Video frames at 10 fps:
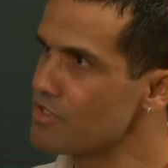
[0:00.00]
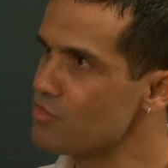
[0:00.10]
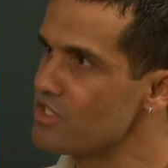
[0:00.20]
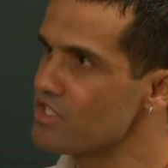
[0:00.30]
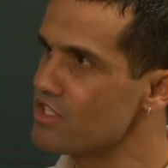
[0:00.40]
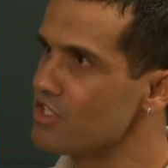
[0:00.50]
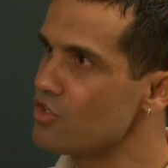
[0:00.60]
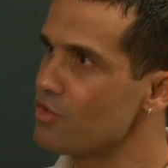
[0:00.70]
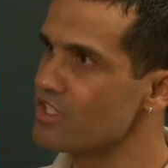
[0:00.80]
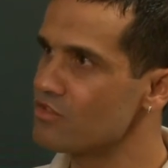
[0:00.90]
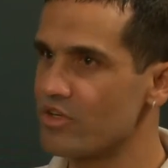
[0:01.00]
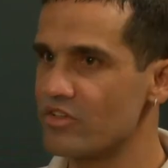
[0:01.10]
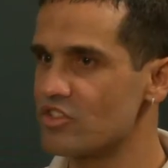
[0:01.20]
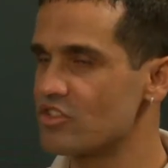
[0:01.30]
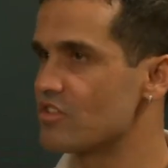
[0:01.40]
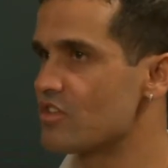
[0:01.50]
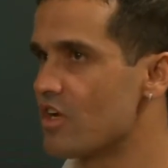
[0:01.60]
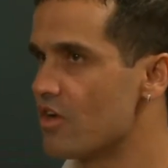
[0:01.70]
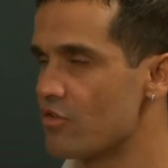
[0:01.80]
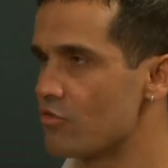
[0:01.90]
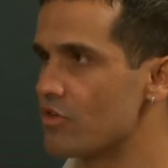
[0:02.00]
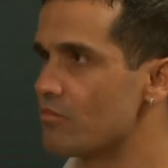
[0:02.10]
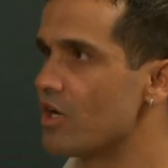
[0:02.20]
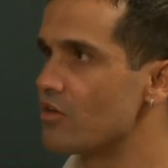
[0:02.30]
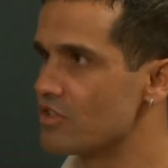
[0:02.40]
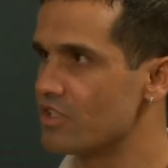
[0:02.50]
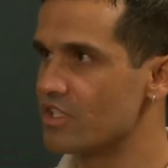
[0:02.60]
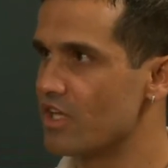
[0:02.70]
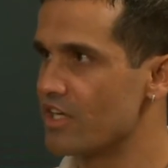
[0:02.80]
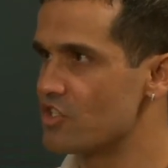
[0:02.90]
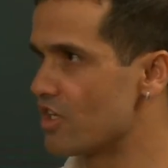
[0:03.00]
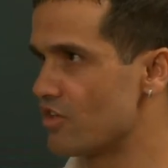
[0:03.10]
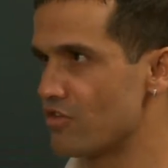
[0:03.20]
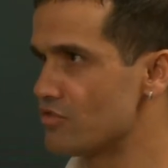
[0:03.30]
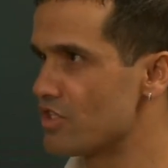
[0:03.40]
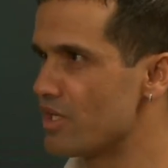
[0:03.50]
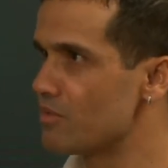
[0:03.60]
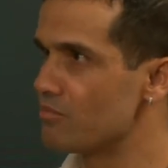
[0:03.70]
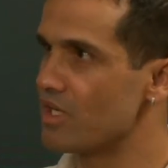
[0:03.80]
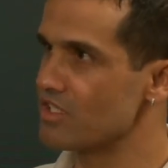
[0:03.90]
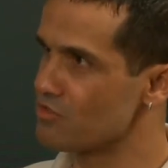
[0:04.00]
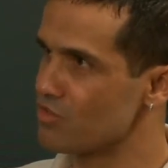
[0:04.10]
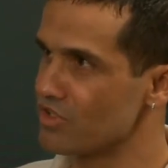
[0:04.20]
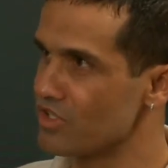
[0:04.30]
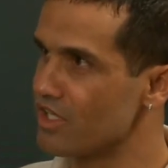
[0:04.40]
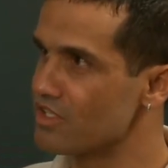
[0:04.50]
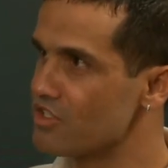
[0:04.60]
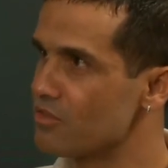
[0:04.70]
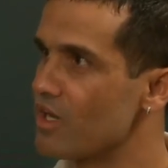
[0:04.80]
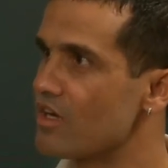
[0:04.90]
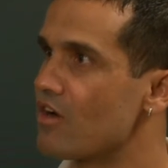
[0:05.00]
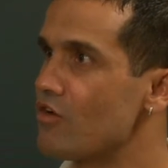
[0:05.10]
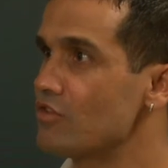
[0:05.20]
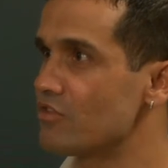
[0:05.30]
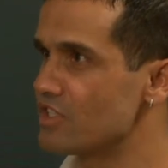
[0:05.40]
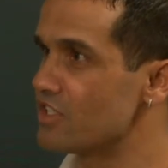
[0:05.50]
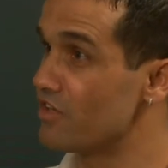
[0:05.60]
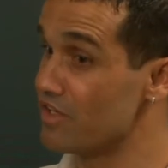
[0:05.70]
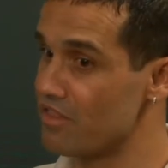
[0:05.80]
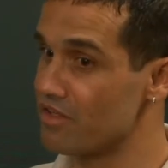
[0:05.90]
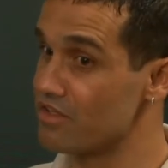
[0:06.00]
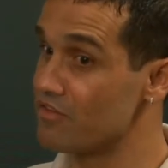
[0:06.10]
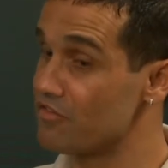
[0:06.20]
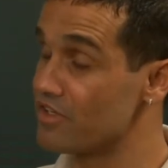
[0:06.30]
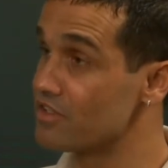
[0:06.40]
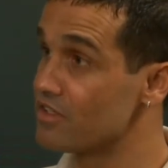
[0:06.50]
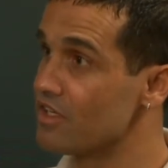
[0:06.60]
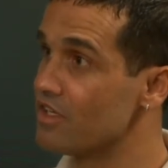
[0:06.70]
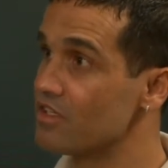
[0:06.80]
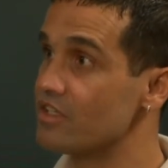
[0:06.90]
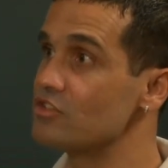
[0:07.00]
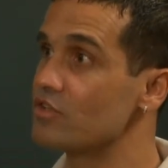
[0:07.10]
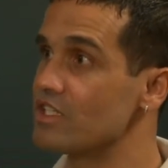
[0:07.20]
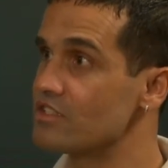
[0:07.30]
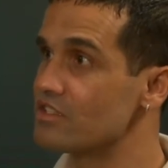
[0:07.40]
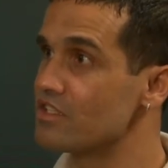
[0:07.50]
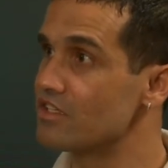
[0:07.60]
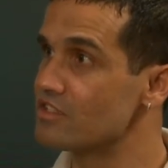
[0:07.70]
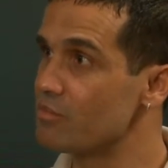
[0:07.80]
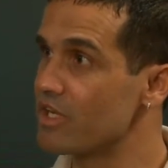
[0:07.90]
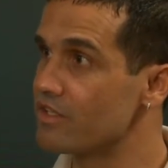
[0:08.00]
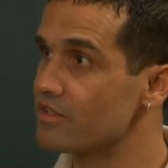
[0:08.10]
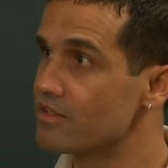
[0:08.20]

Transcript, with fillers: as we see in the U.S., where it just through the browser they hijack your username and password and get into your bank account, or is there anything different that you guys are seeing in Spain?